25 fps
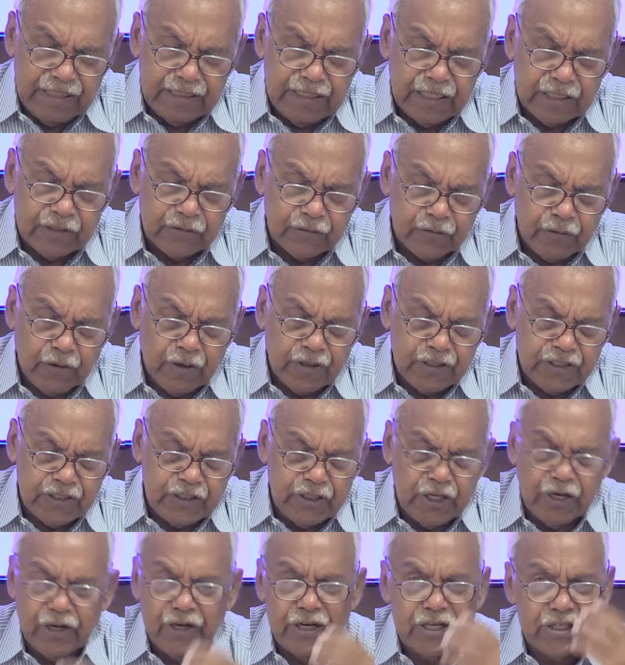the first
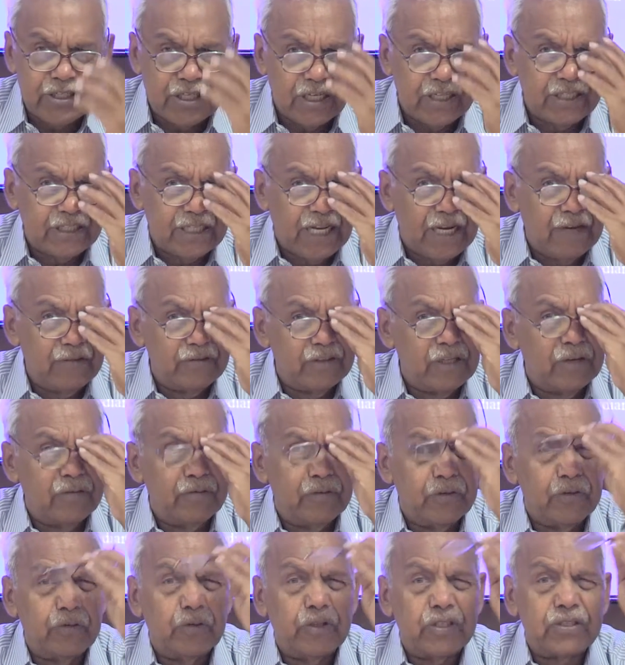generation television
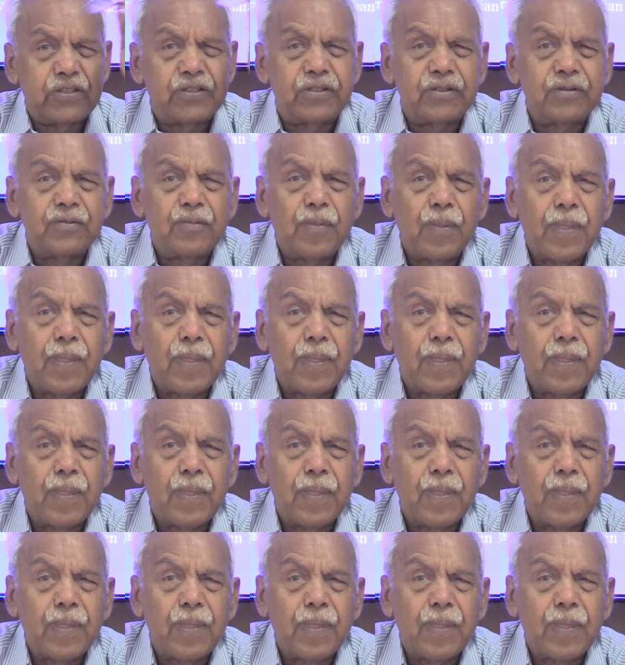viewers